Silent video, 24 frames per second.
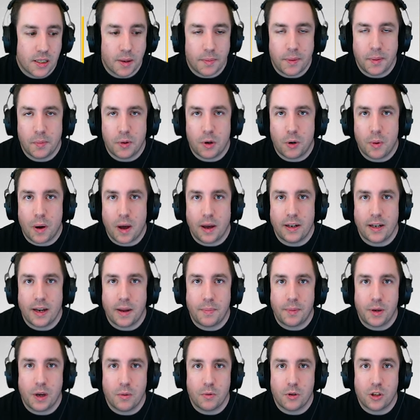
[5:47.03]
Some people will probably
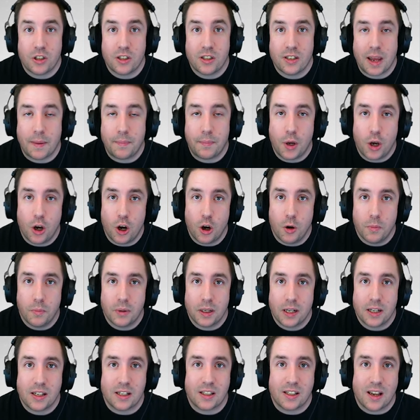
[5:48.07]
debut him just to debut him
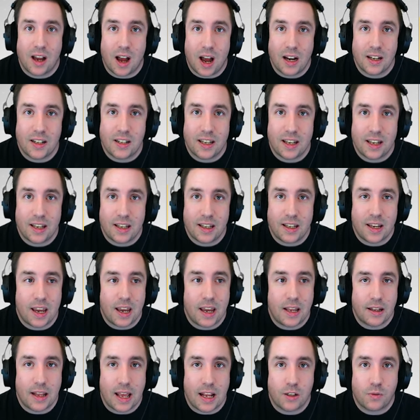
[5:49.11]
because it's content
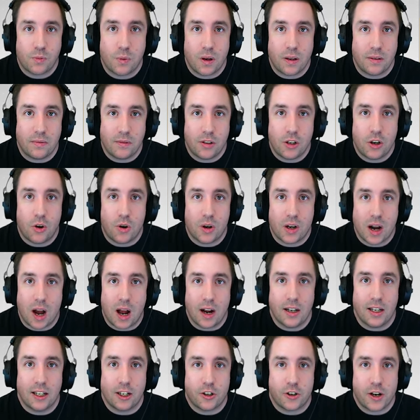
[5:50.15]
and that's what, you know, a
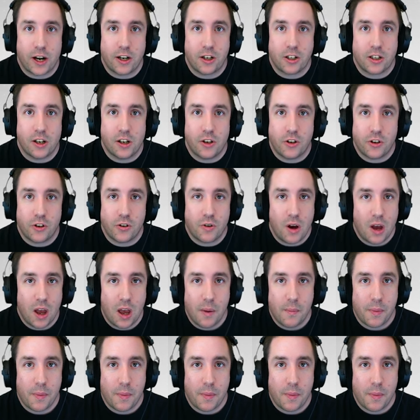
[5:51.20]
content creator's gonna do.